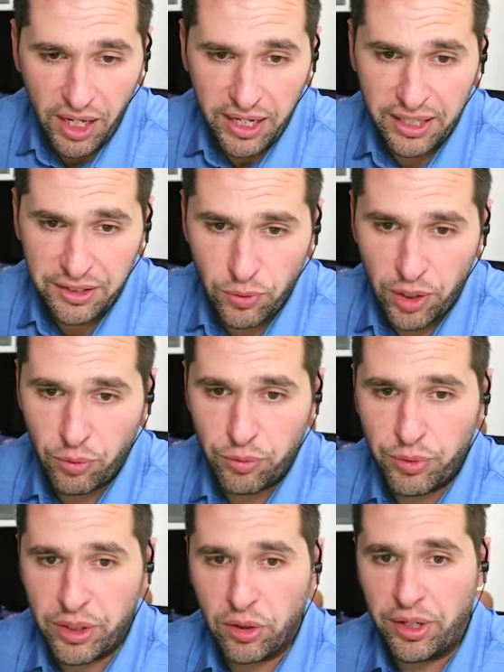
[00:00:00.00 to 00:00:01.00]
And that's why when
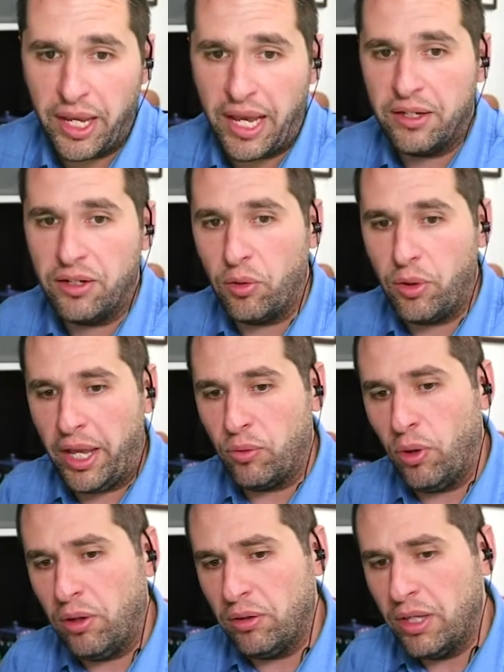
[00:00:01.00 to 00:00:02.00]
we look at, okay,
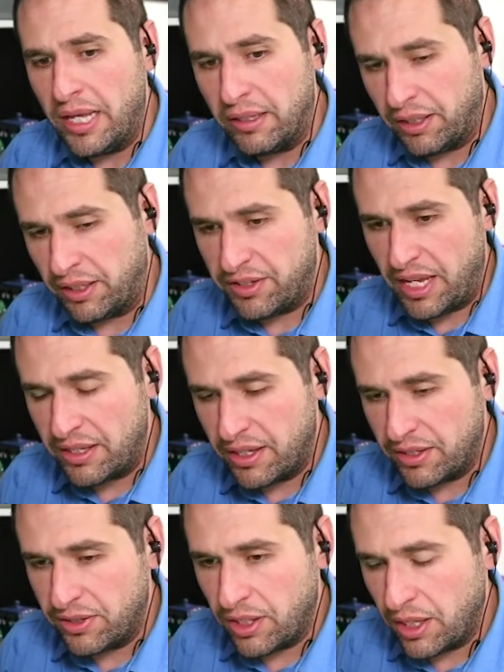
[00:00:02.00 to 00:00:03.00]
well, let's take
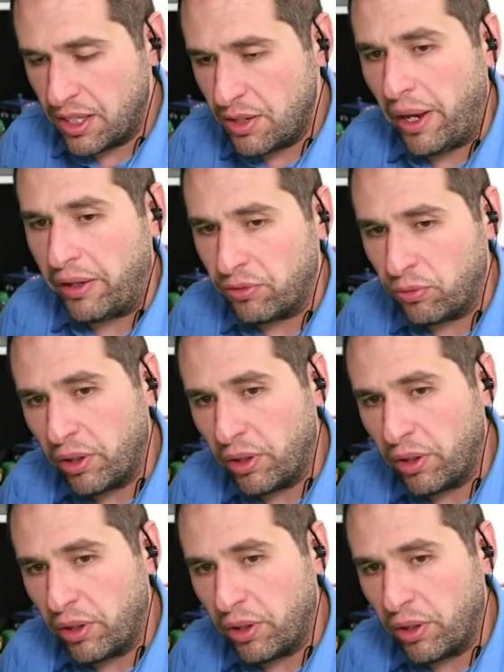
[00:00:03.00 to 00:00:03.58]
this to the US.